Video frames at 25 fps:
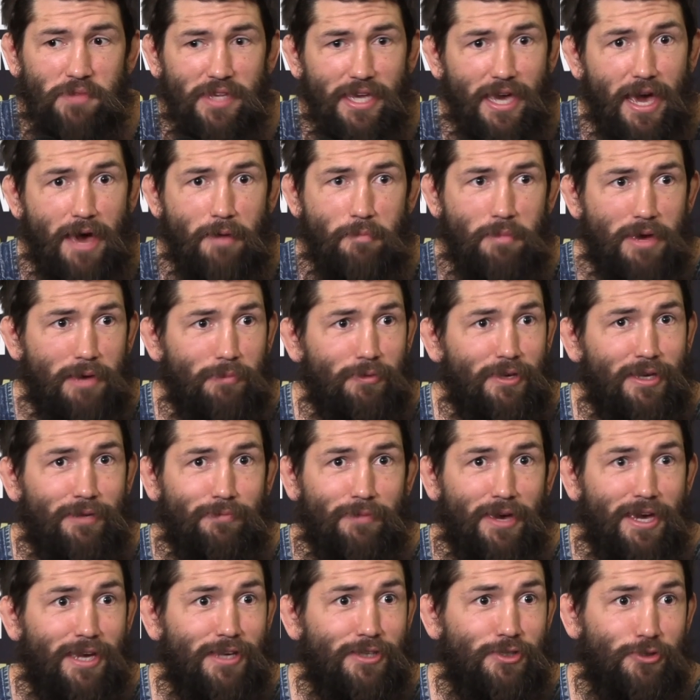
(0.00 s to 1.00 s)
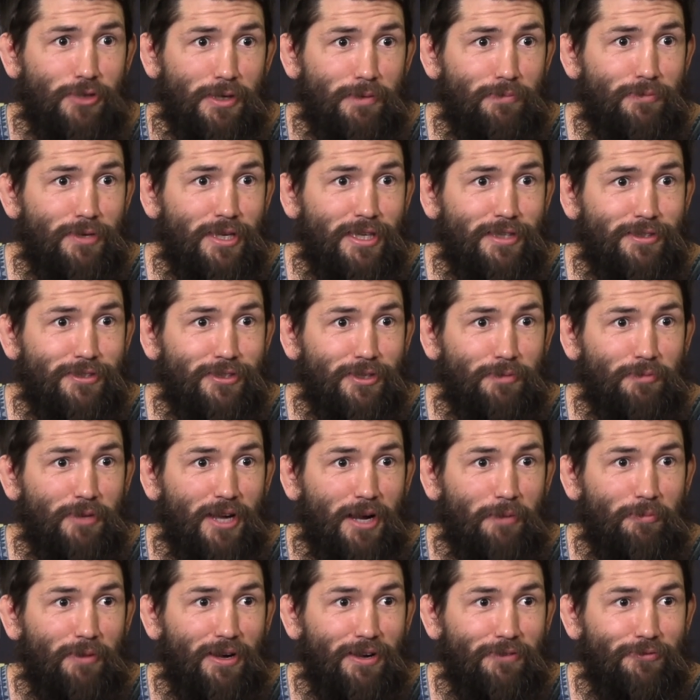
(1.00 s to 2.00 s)
Yeah, maybe he may have tripped me and took me
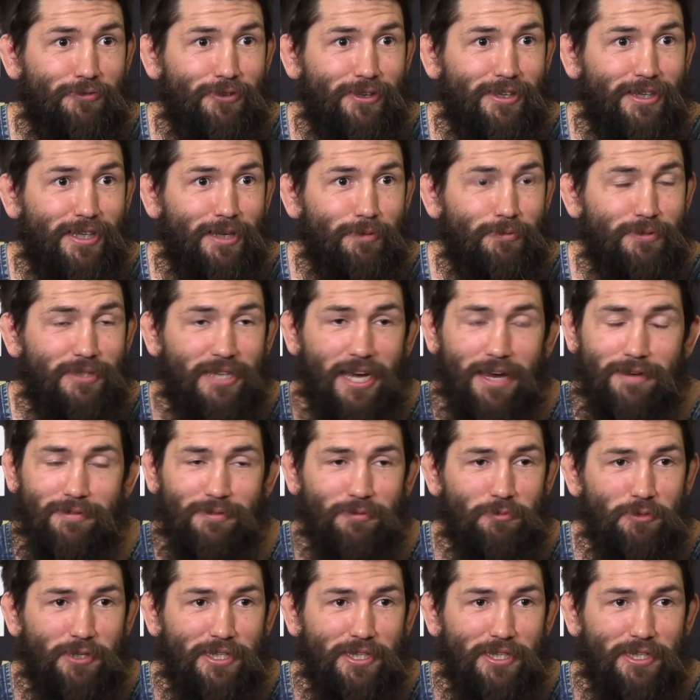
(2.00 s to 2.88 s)
on my feet a couple times.